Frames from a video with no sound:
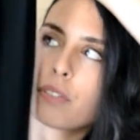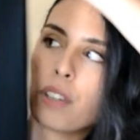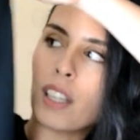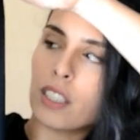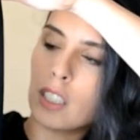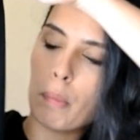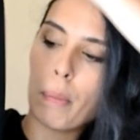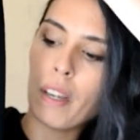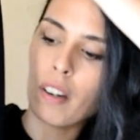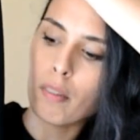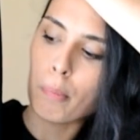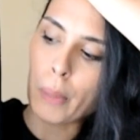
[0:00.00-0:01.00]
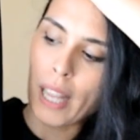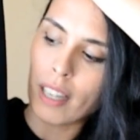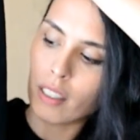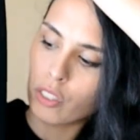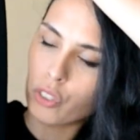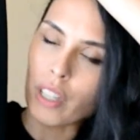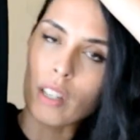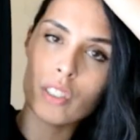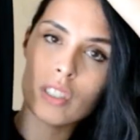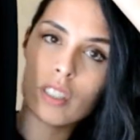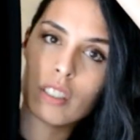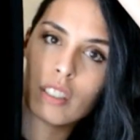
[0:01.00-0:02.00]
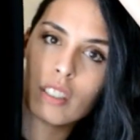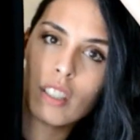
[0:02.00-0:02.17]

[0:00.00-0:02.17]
fancy pair of black trousers.